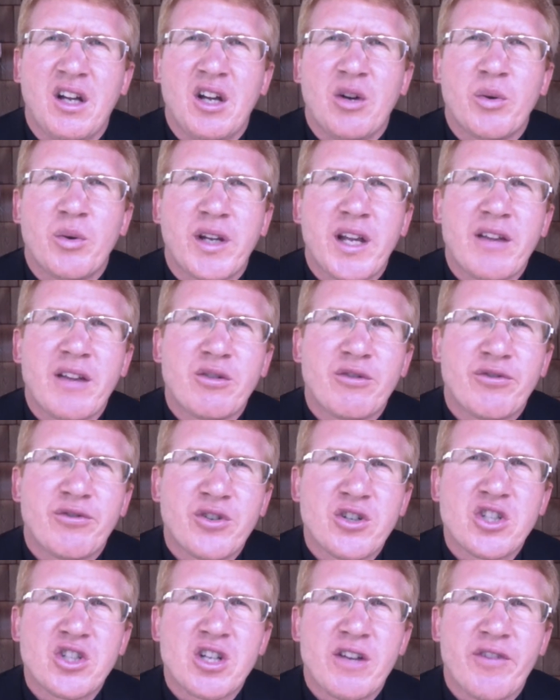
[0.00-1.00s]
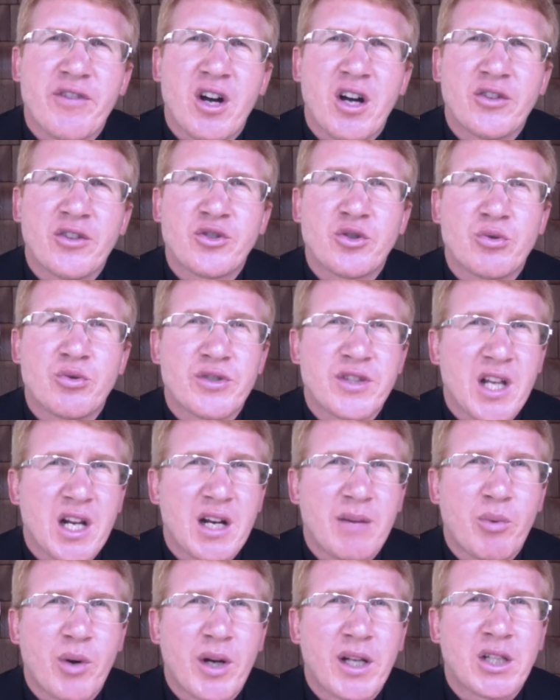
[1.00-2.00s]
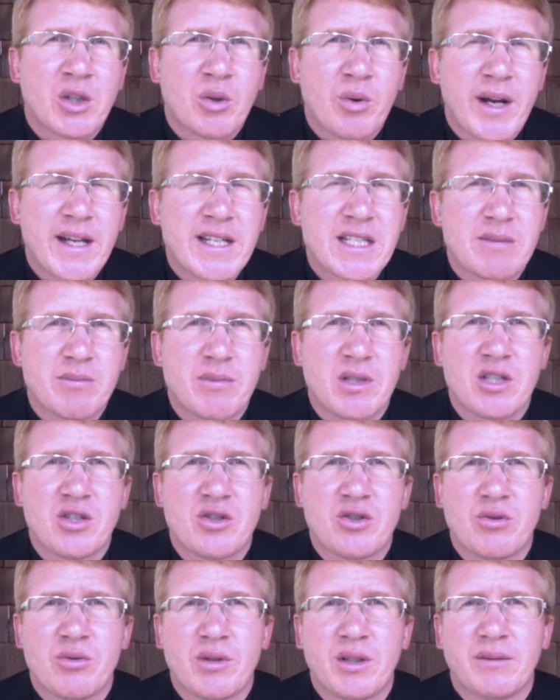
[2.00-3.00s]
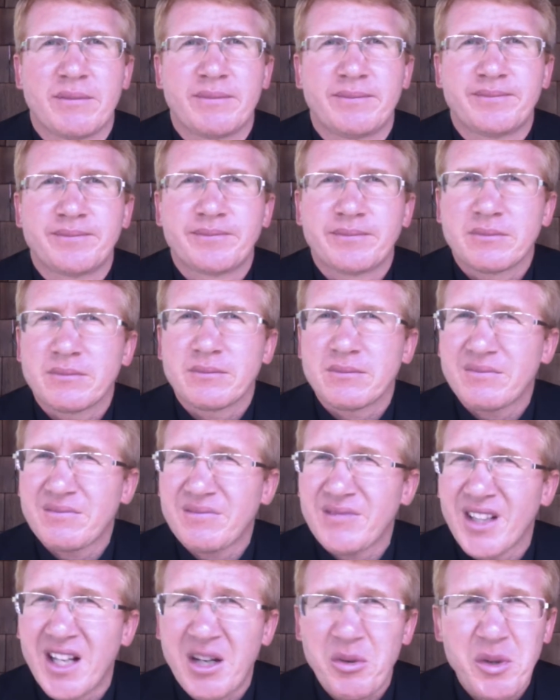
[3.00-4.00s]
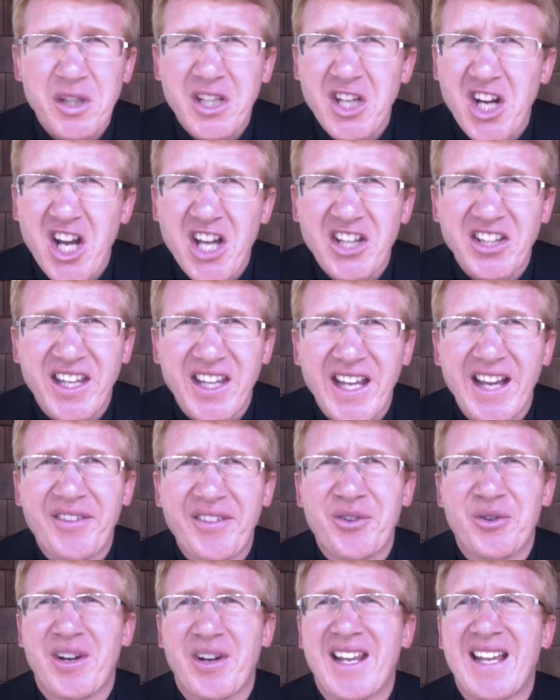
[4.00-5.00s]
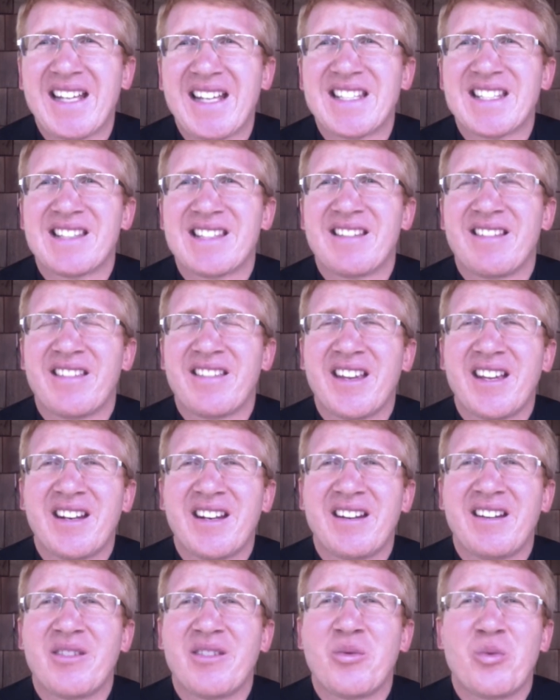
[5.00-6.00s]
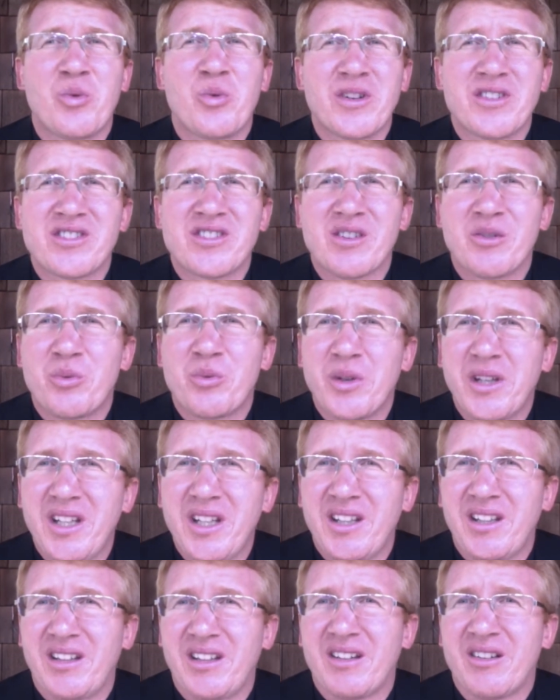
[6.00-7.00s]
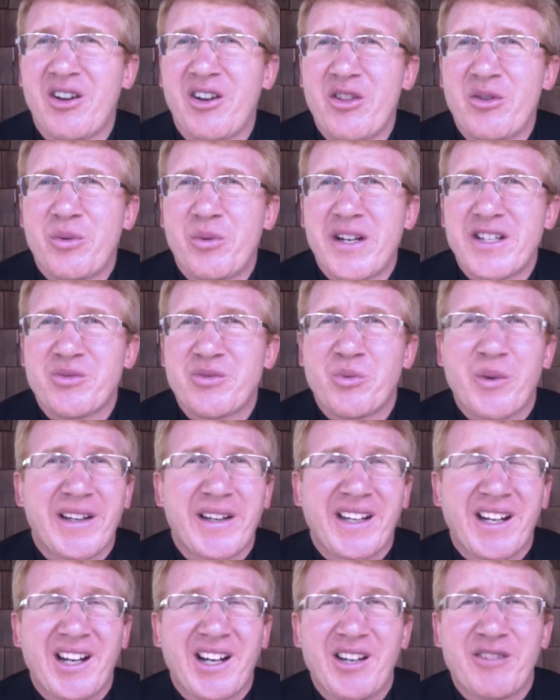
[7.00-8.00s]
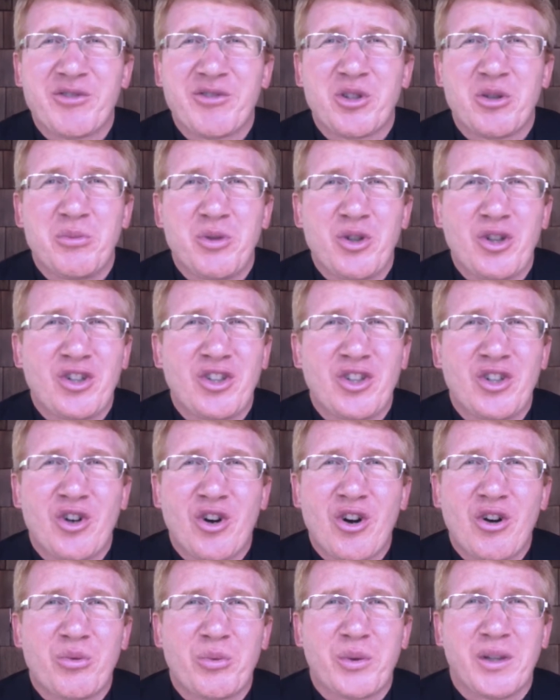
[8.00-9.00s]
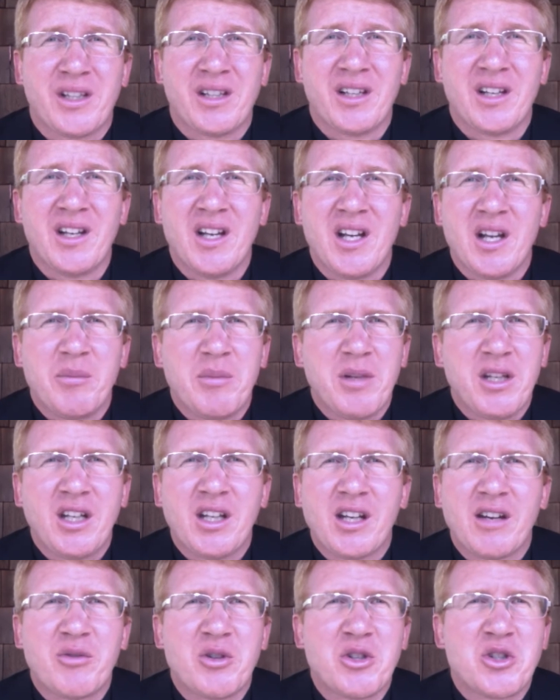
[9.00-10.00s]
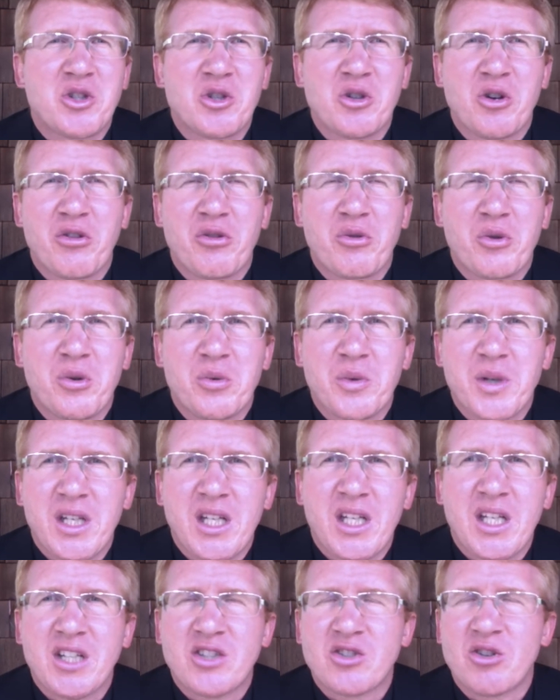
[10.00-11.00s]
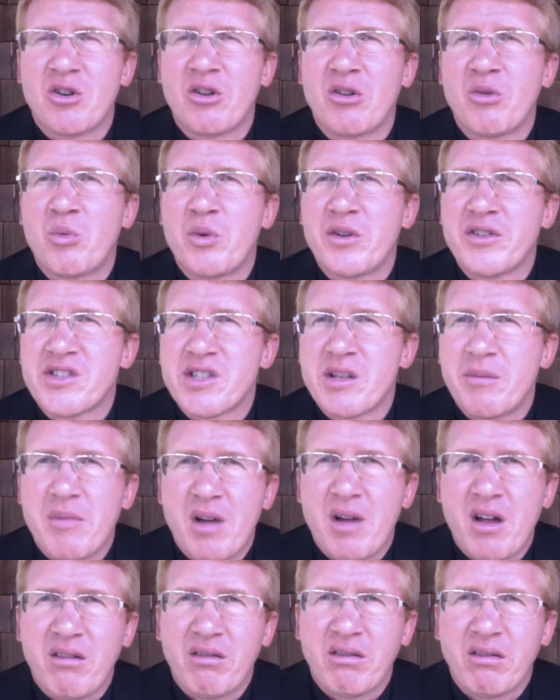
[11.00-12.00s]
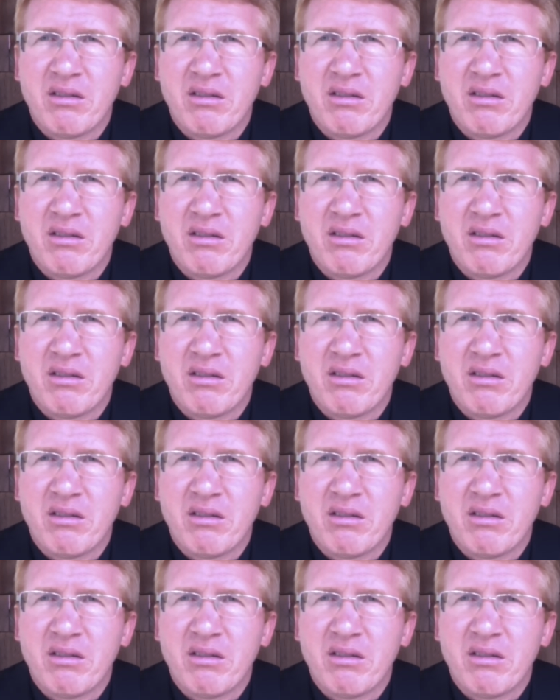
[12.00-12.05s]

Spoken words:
We gather first of all to celebrate Christ's mystery. And we cannot gather less than once a week. Otherwise, what kind of community are we? Meeting every 2 or 3 weeks or once a month?